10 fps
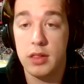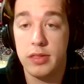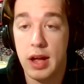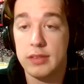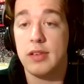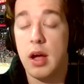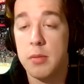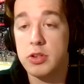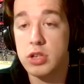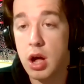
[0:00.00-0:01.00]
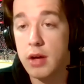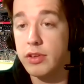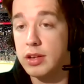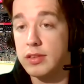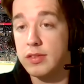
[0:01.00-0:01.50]
That's how much
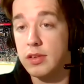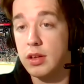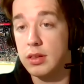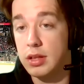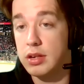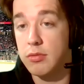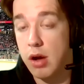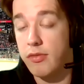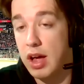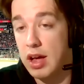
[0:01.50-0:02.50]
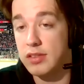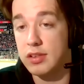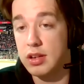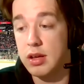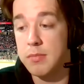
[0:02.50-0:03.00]
confidence Lindy Ruff has
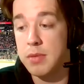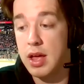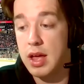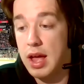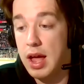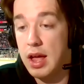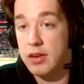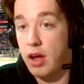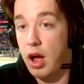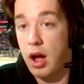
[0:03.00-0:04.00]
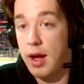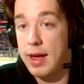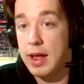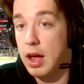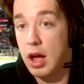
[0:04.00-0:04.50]
in him, and
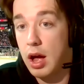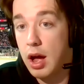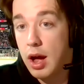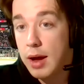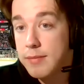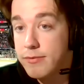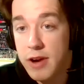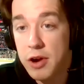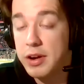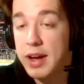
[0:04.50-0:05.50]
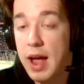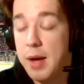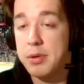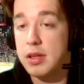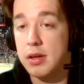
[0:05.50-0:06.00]
I'm very
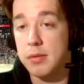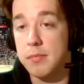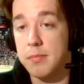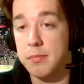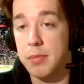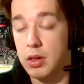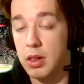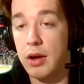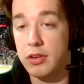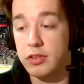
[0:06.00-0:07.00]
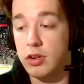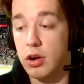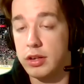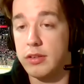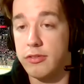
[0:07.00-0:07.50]
happy McLeod is
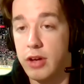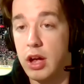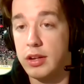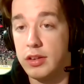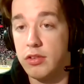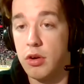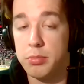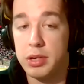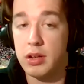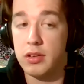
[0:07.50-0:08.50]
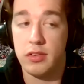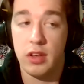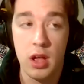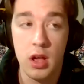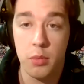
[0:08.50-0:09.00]
starting to find his own, because
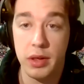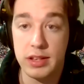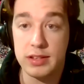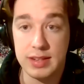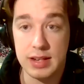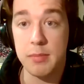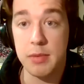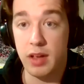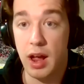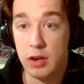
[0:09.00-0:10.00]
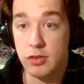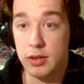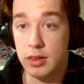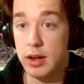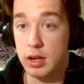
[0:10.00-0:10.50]
when this team is
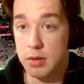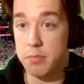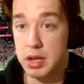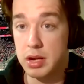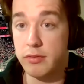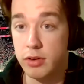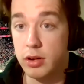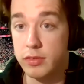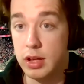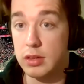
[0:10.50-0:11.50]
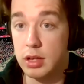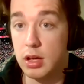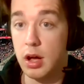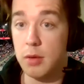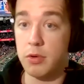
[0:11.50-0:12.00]
actually like competing for a Stanley
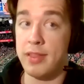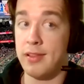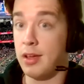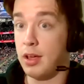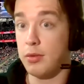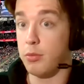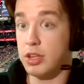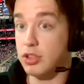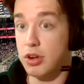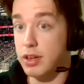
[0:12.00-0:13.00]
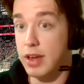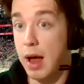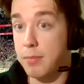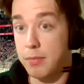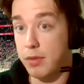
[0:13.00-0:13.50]
Cup,
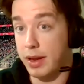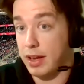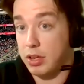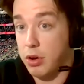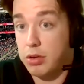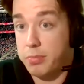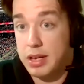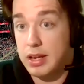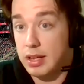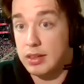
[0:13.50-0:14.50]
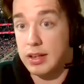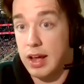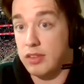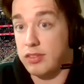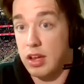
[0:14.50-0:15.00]
it could be in the
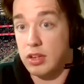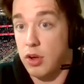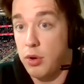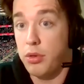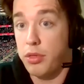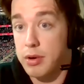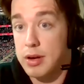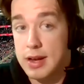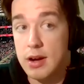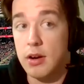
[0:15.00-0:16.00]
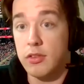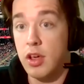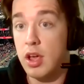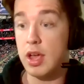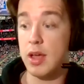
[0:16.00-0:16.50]
next like 2-3 years,
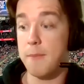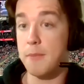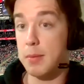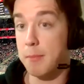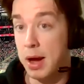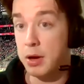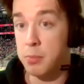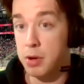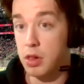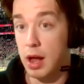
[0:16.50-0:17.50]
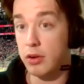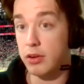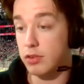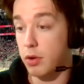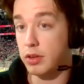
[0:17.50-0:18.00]
Michael McLeod
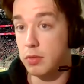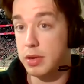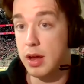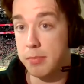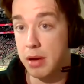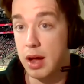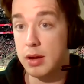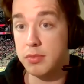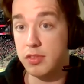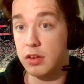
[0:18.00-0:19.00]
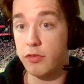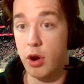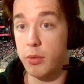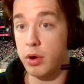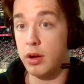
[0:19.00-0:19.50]
is going to be a bottom six
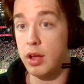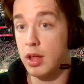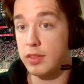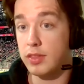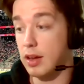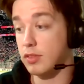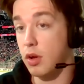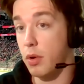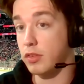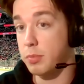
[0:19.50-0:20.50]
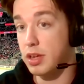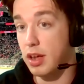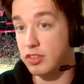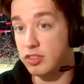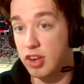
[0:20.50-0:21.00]
forward that is going to be
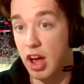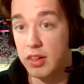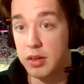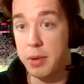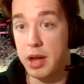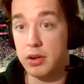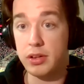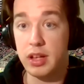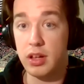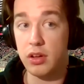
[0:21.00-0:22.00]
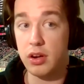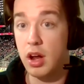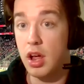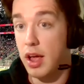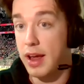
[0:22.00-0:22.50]
a solid penalty killer,
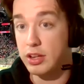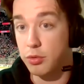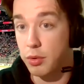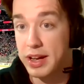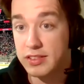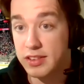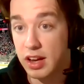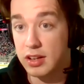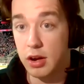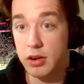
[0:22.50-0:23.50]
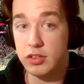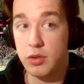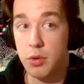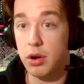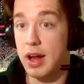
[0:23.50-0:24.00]
a great secondary
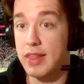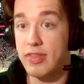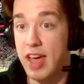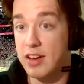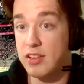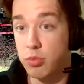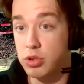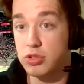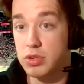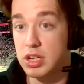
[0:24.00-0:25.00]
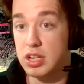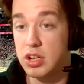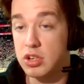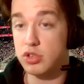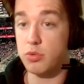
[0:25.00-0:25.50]
scorer, and that is what you need
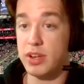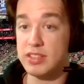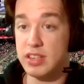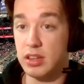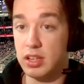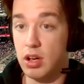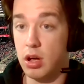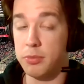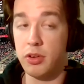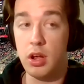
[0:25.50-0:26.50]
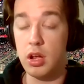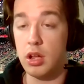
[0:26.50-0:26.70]
to win Stanley Cups.